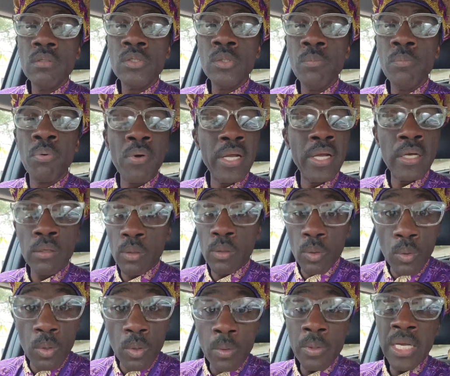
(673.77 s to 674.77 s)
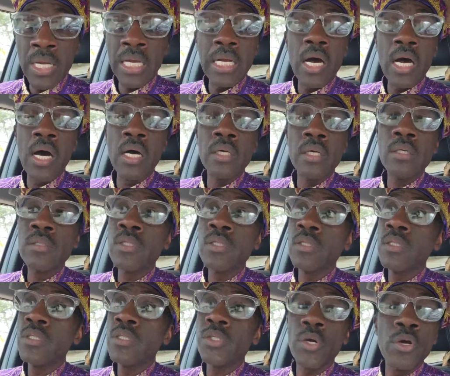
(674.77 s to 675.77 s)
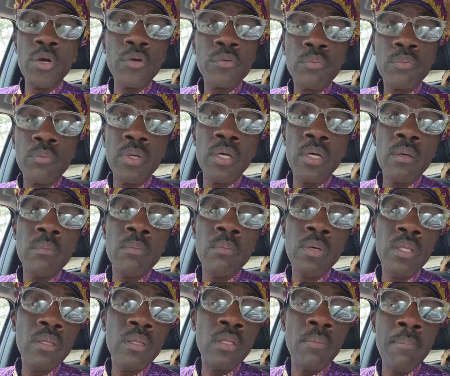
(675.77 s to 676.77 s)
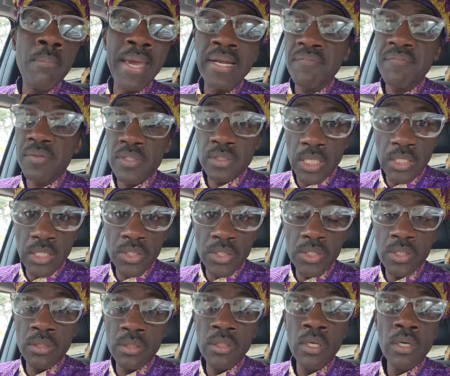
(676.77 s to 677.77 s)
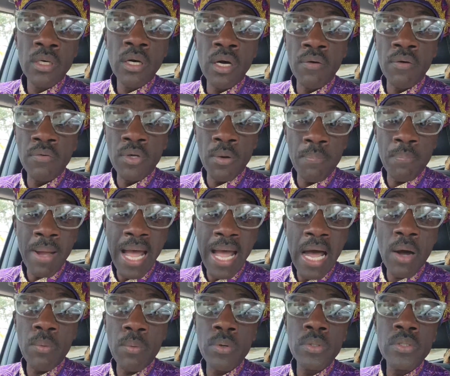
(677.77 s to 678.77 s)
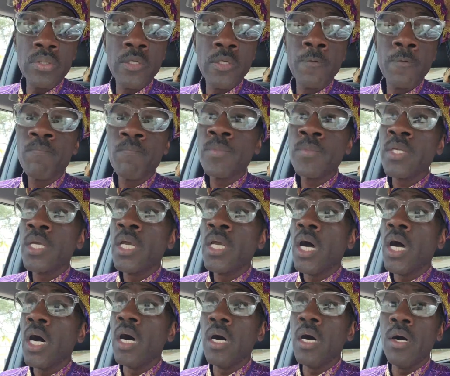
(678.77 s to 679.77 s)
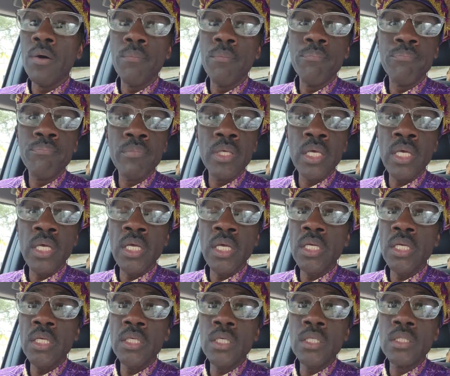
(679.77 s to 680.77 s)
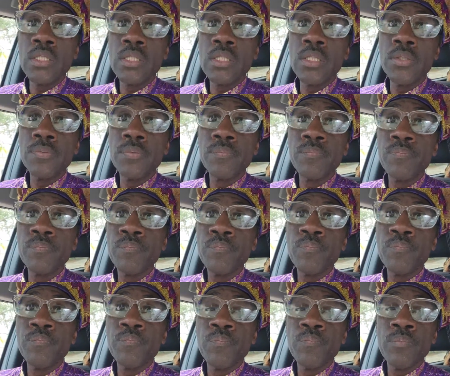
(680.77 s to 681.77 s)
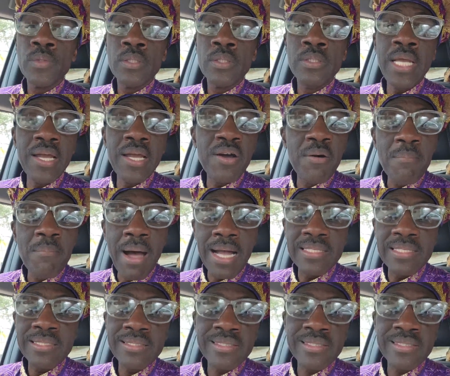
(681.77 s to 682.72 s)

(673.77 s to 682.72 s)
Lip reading: bring glory and honor to this earth realm with the manifestation of your powers. It is, there go my